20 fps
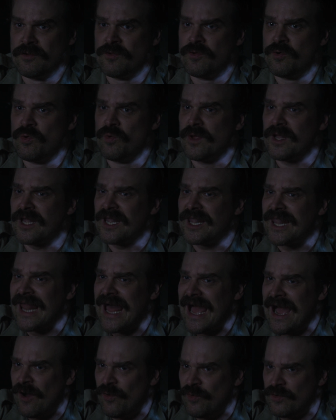to
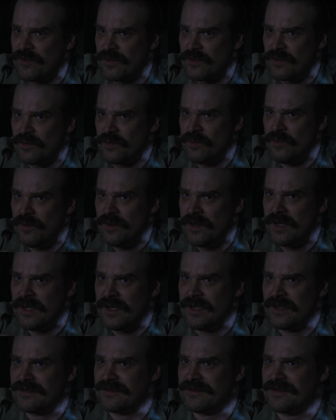allow you
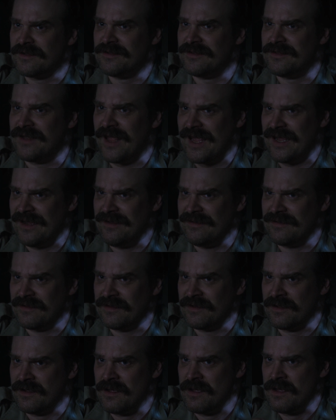to
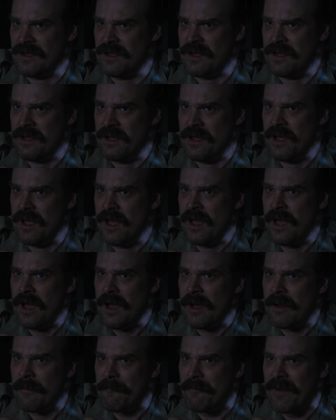date
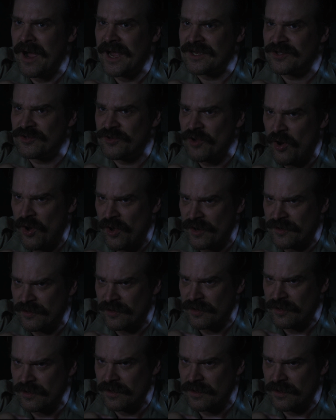my daughter.